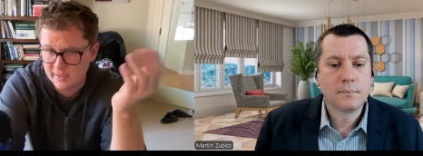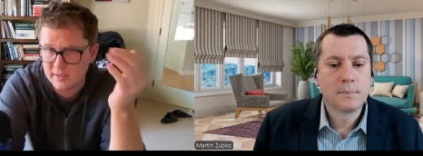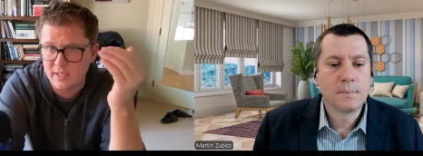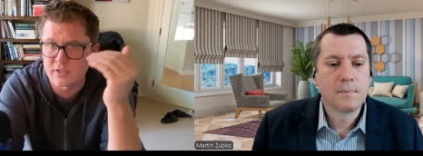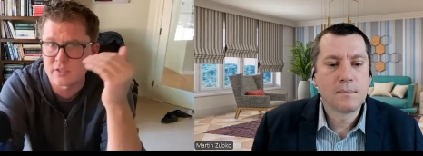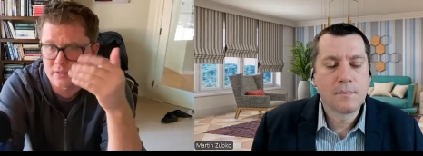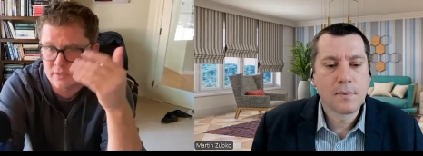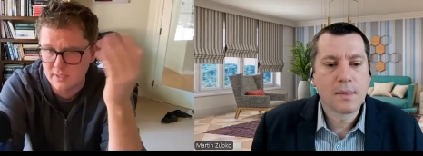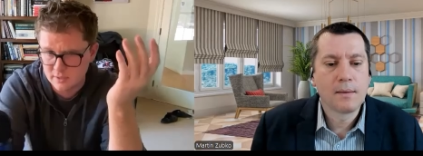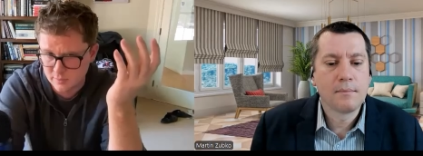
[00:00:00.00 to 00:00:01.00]
Speaker 1: Nations.
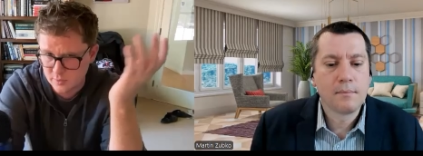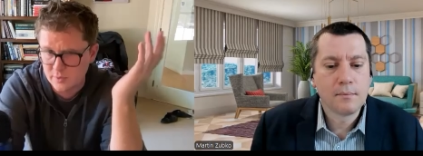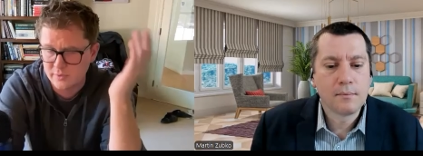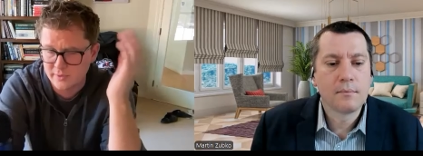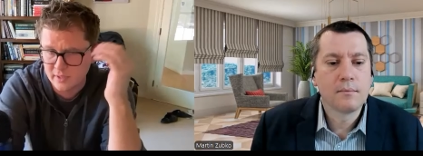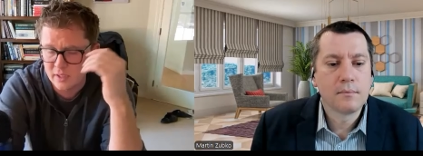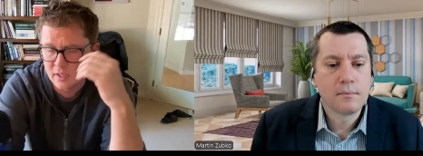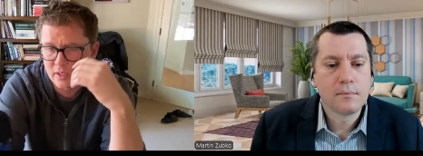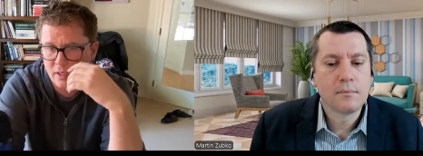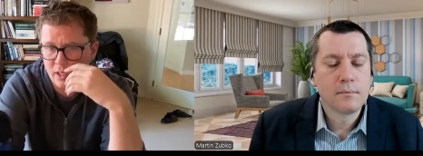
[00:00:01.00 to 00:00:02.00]
And then subsequently,
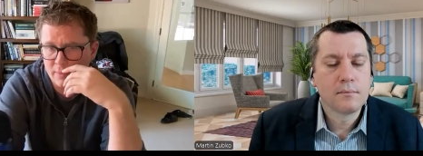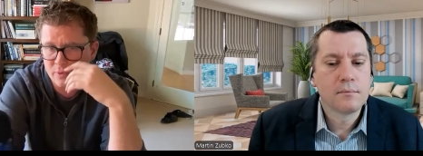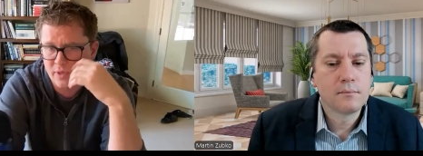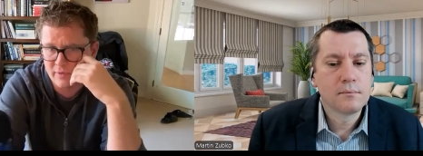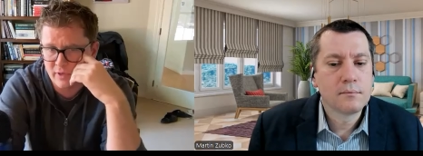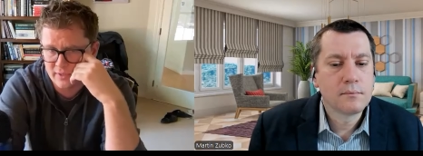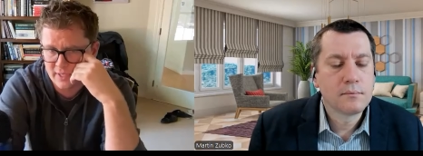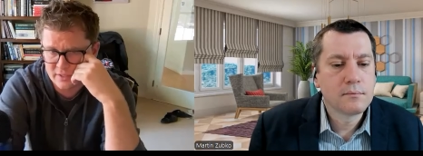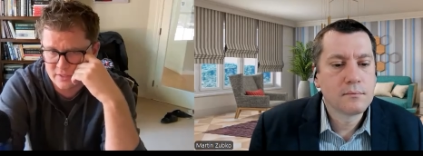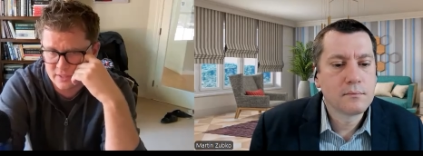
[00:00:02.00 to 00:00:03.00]
um, you have other
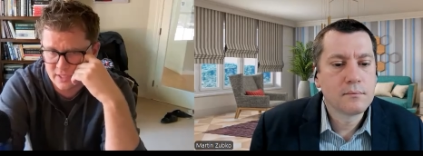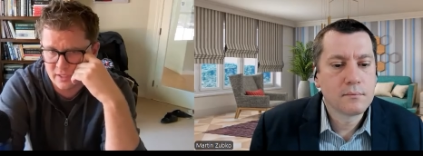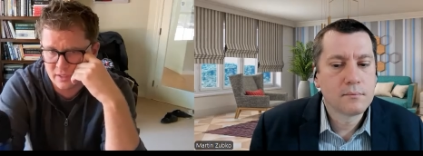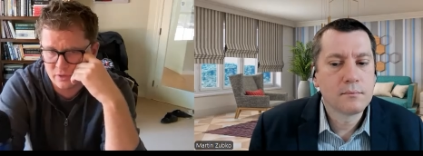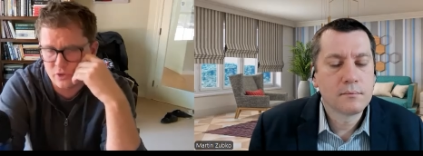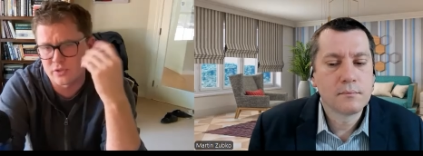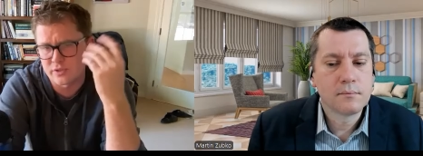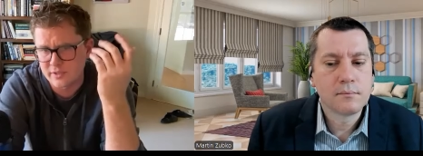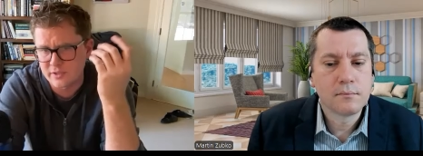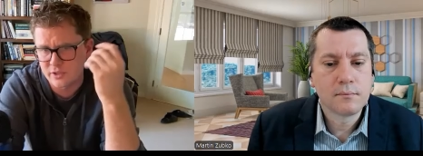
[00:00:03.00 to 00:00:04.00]
actions taken, usually
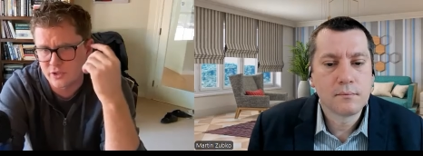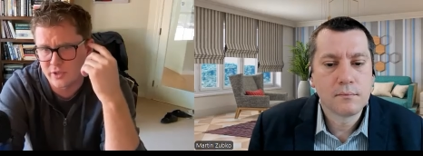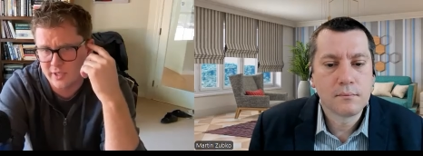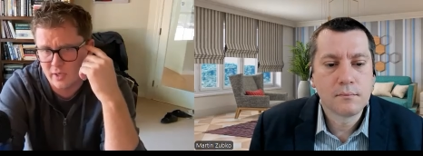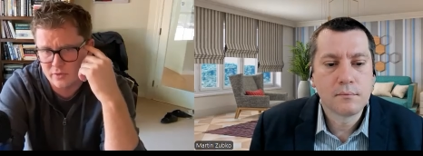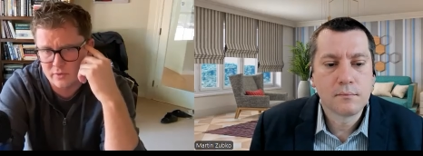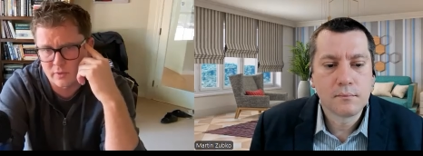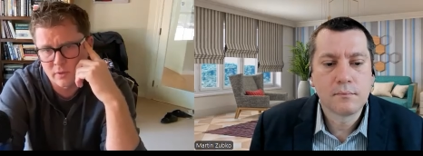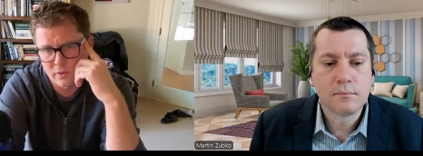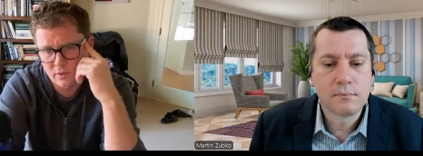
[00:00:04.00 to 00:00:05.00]
in the Security
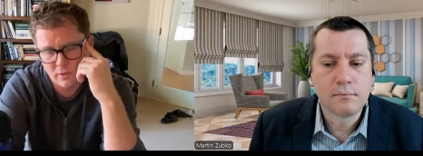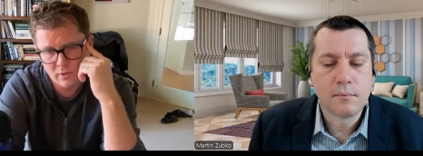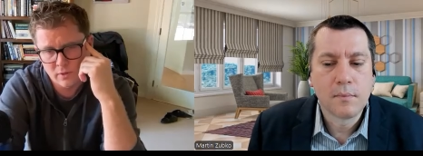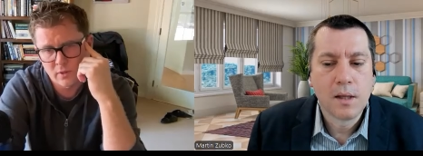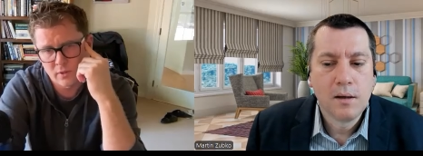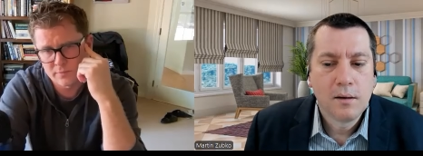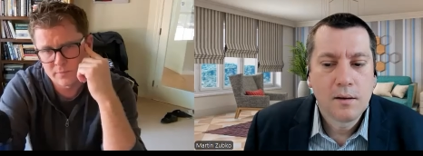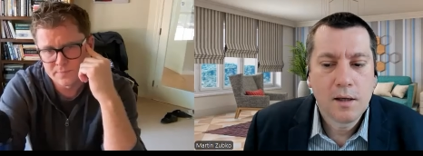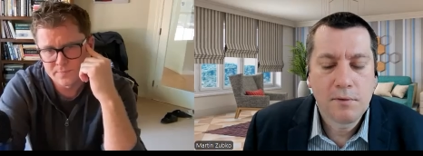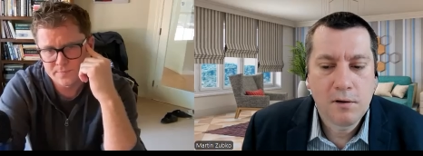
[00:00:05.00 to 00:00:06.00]
Council.
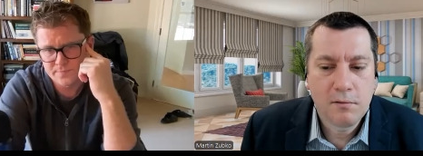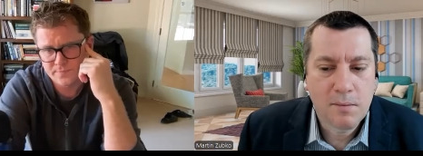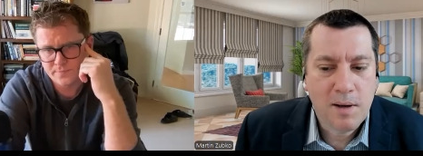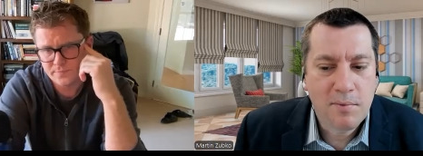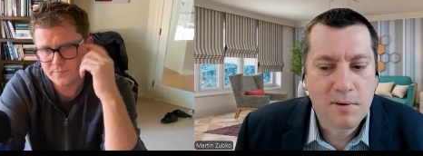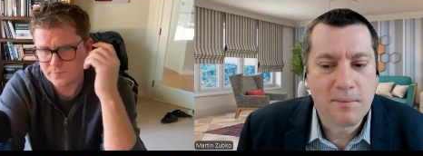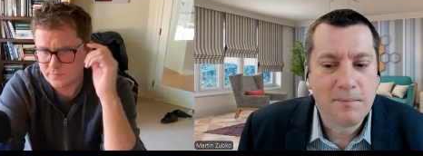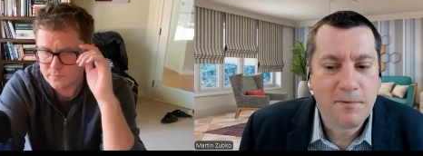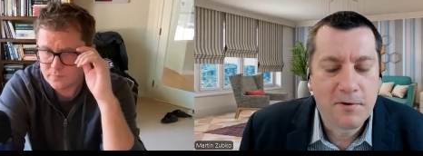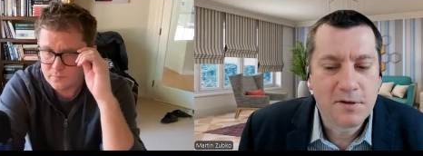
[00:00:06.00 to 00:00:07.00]
Speaker 2: Yeah, we all remember,
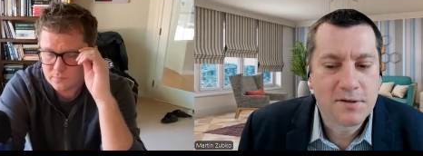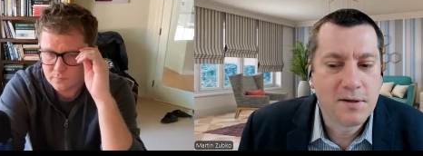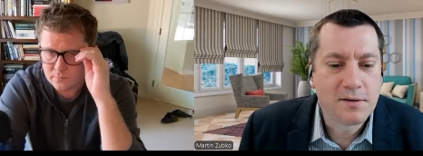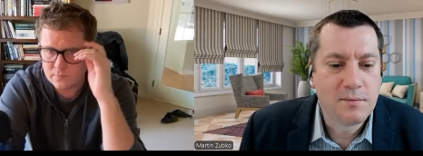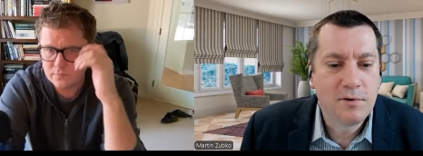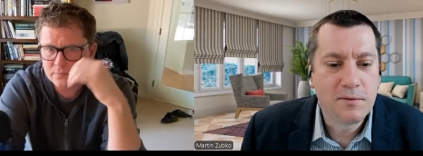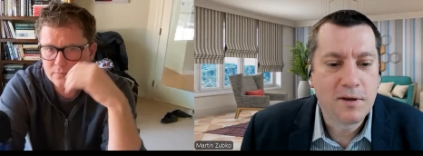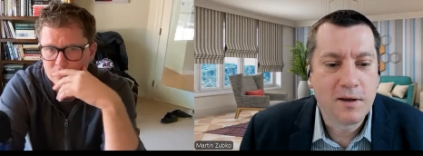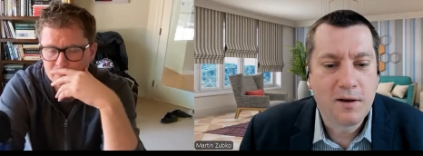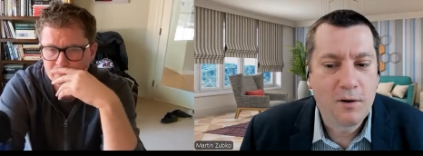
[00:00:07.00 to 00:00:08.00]
for instance, the
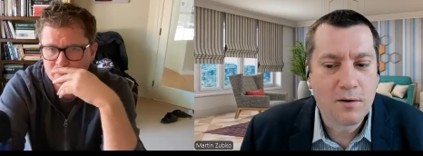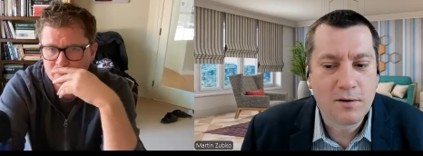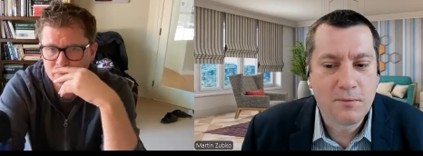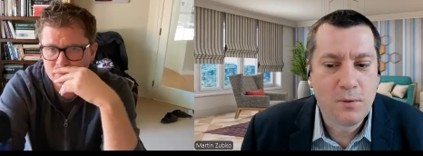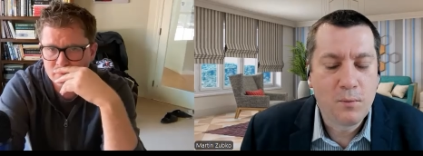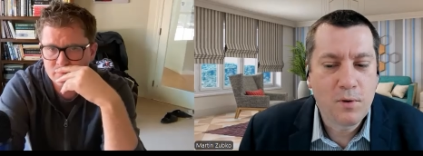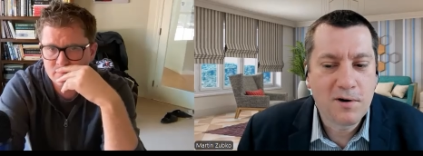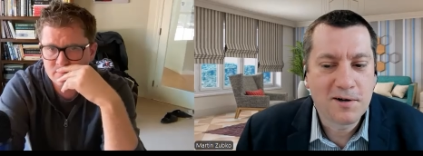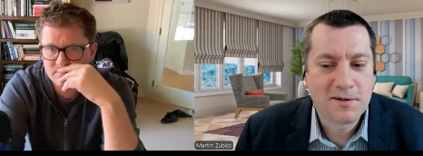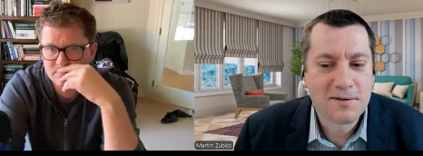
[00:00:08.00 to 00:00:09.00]
movie Lord of the
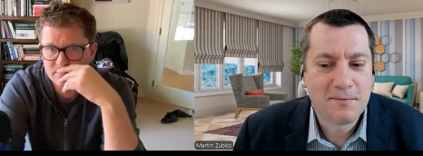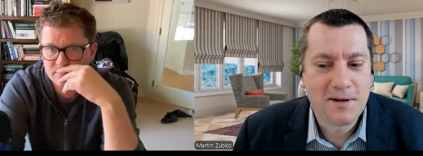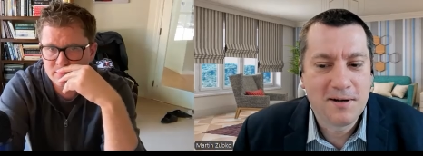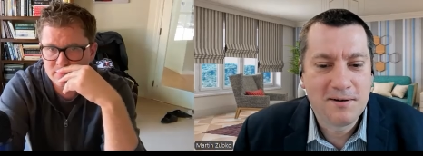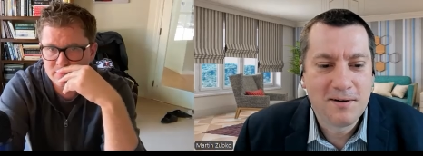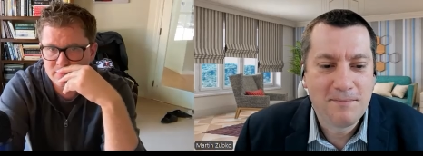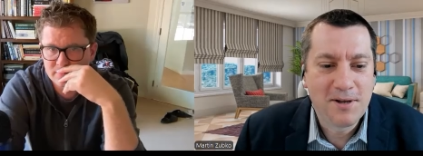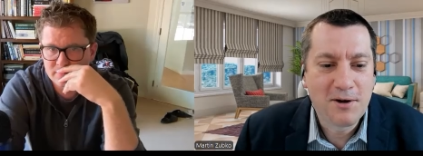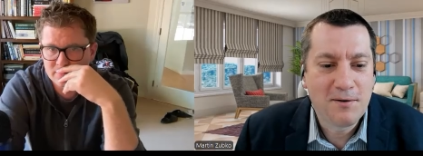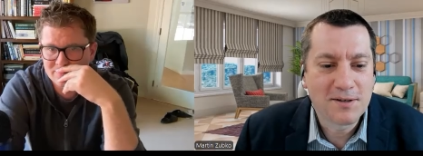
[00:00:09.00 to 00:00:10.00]
Wars, where
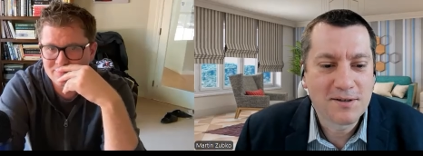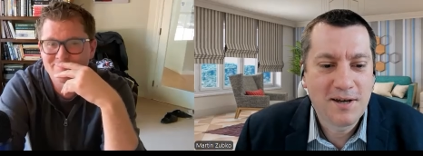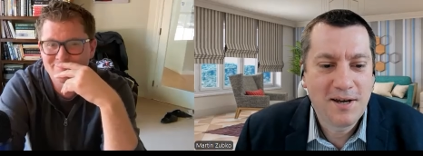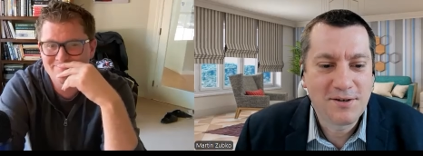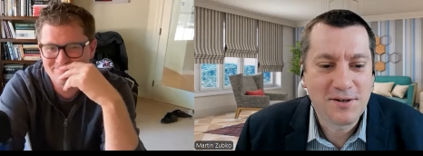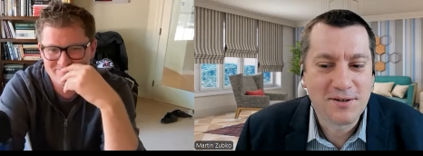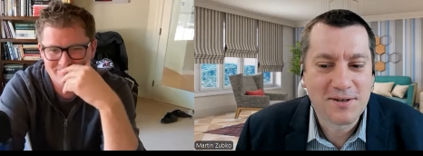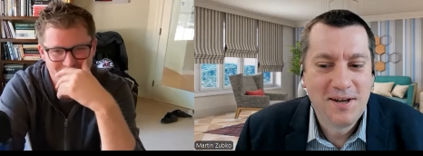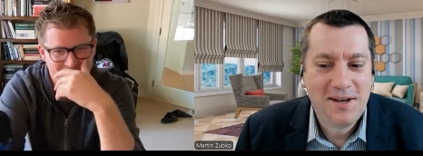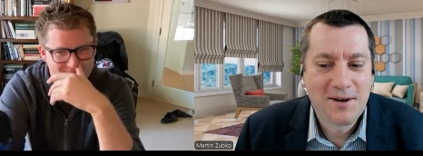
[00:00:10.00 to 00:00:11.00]
Nicolas mm-hmm. Cage
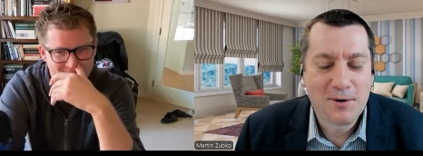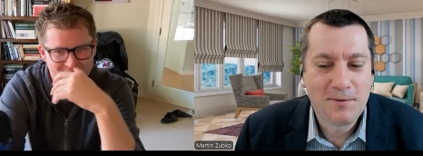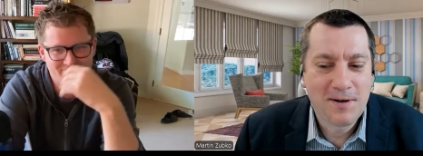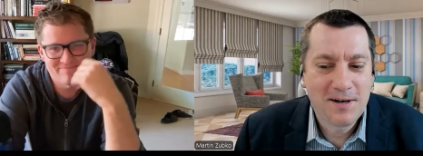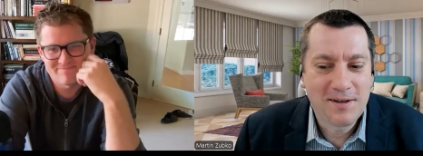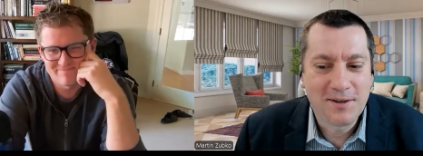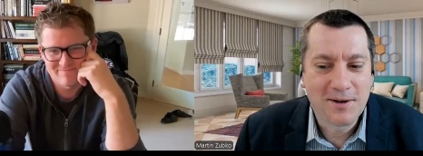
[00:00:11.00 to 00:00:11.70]
is converting